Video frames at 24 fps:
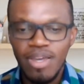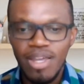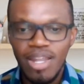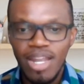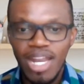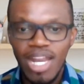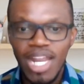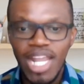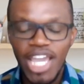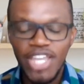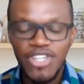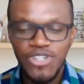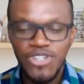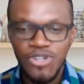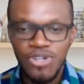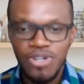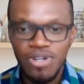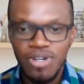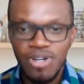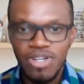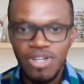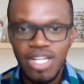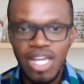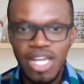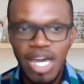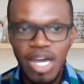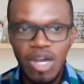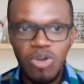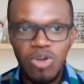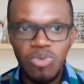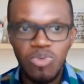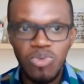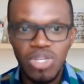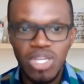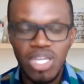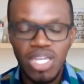lecture on
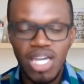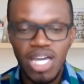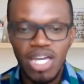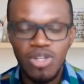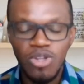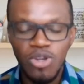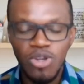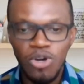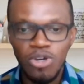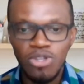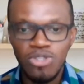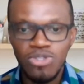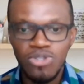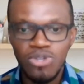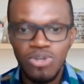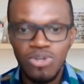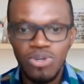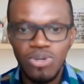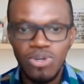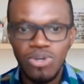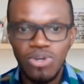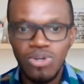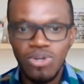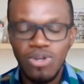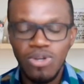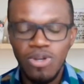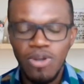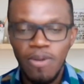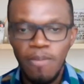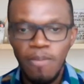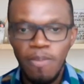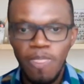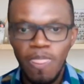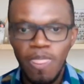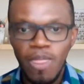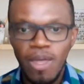how we can also
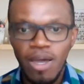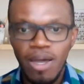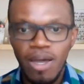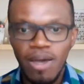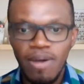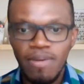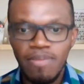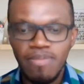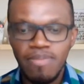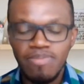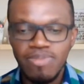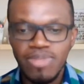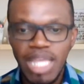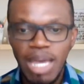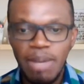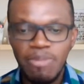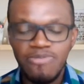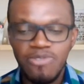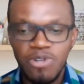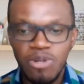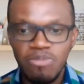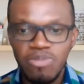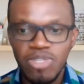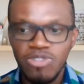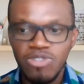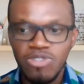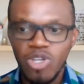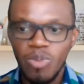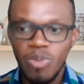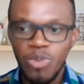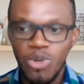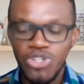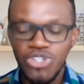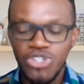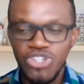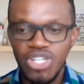tap from this
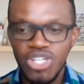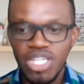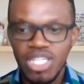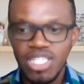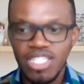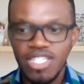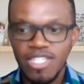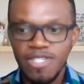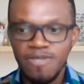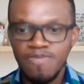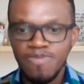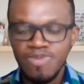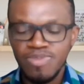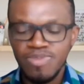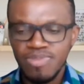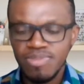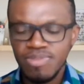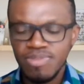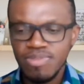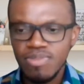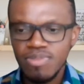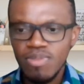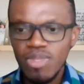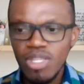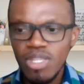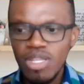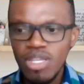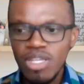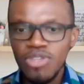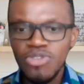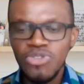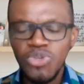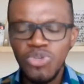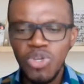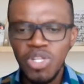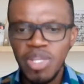opportunity.
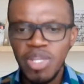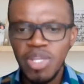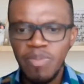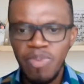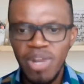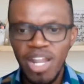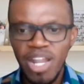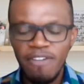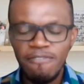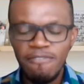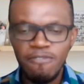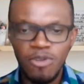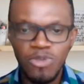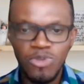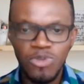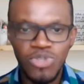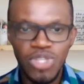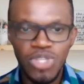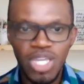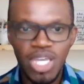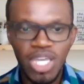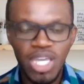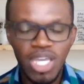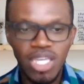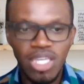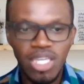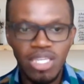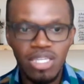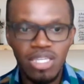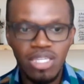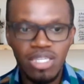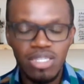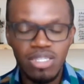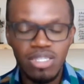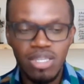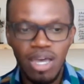So the plan for today
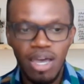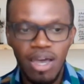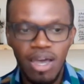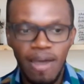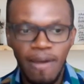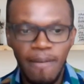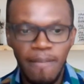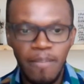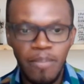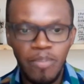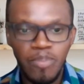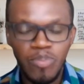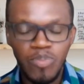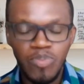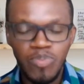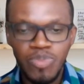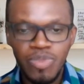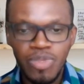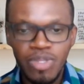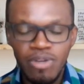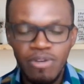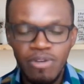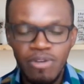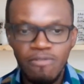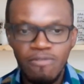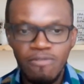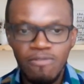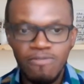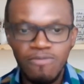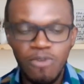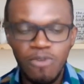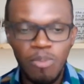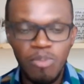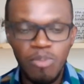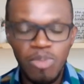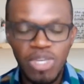is
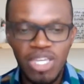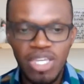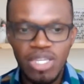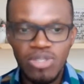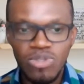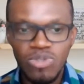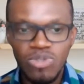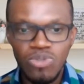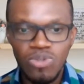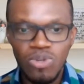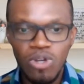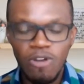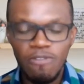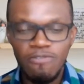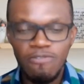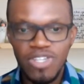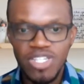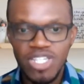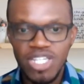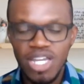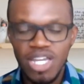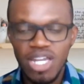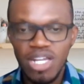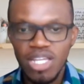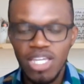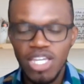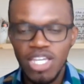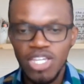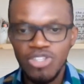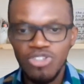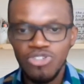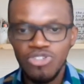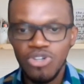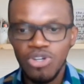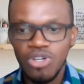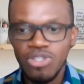for me to officially
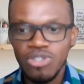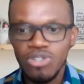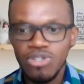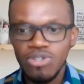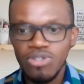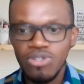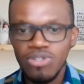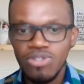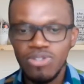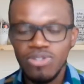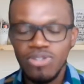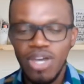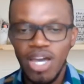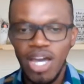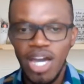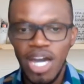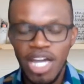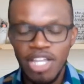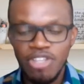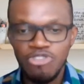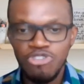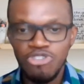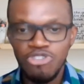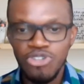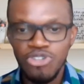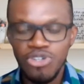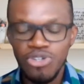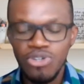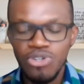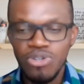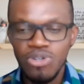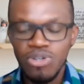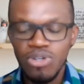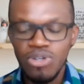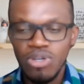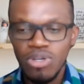introduce Andrew